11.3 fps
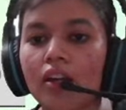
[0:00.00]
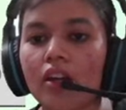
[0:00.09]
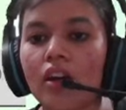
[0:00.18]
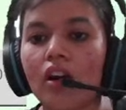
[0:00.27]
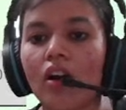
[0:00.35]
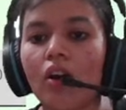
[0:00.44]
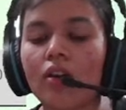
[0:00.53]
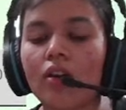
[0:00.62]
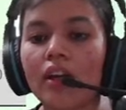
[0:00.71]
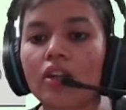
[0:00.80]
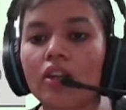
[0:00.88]
and the
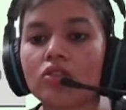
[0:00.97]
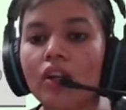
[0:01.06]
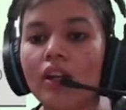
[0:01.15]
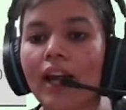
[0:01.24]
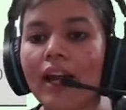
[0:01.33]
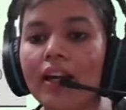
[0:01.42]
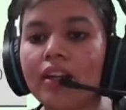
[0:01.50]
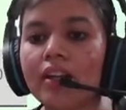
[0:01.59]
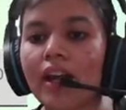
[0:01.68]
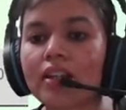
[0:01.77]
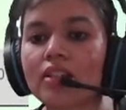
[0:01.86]
roots. Alright?
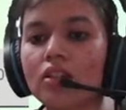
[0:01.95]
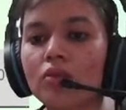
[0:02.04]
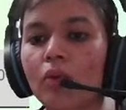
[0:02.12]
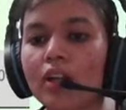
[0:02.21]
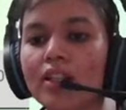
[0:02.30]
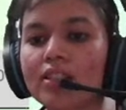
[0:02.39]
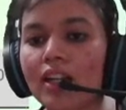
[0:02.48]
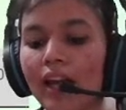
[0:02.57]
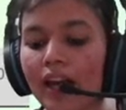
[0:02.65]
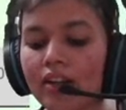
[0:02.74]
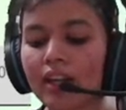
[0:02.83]
And
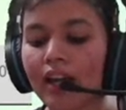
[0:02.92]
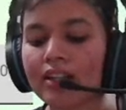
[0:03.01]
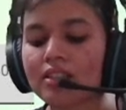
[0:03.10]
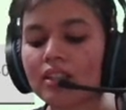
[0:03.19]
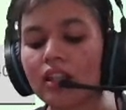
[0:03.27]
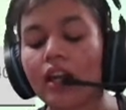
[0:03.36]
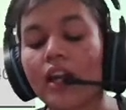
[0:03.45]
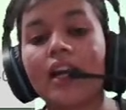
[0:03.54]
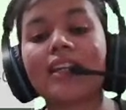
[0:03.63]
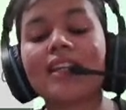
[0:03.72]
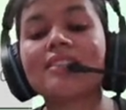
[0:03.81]
then the new
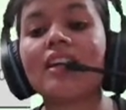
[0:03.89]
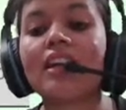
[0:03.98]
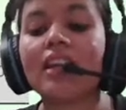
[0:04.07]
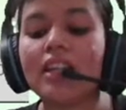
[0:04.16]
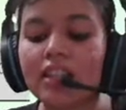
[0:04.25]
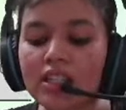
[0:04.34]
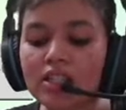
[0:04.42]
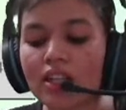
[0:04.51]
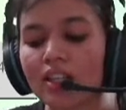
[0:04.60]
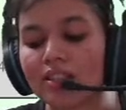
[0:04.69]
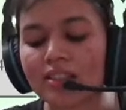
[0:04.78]
leaves started
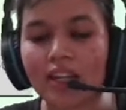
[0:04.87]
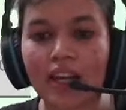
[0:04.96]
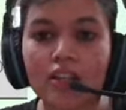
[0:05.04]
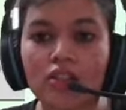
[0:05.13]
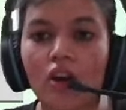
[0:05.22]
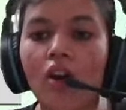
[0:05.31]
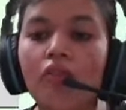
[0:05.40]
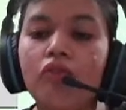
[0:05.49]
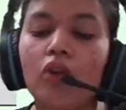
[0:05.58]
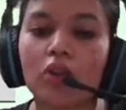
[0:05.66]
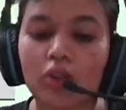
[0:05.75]
sprouting, which was
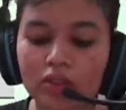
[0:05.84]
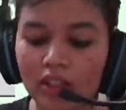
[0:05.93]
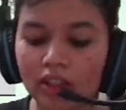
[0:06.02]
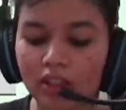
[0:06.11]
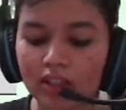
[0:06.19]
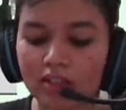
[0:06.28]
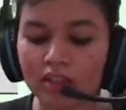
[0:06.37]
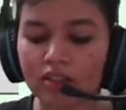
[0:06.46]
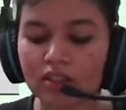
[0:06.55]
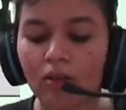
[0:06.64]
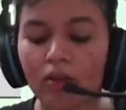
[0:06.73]
eventually
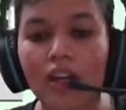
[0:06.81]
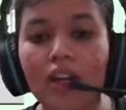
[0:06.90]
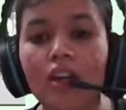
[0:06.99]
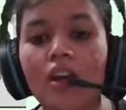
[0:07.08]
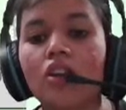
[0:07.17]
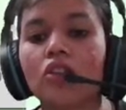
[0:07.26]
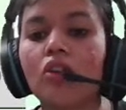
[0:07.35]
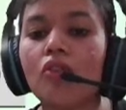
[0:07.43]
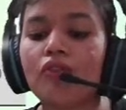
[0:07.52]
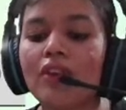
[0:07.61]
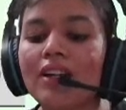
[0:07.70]
helpful for
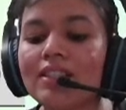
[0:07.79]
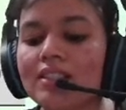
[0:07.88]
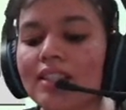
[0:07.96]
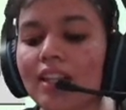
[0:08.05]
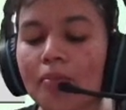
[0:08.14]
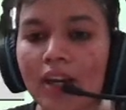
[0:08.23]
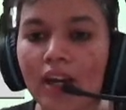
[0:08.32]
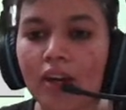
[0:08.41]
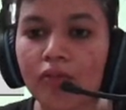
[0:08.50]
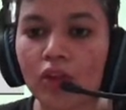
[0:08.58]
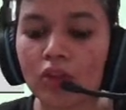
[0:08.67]
performing
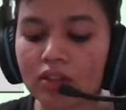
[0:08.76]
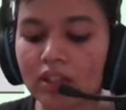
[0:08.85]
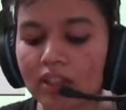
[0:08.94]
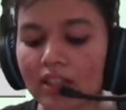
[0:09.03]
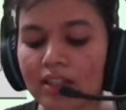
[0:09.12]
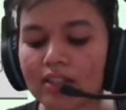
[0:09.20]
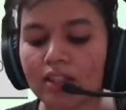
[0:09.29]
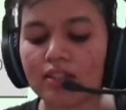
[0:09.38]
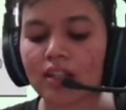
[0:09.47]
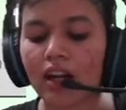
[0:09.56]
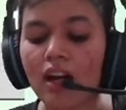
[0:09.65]
photosynthesis
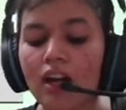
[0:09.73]
again.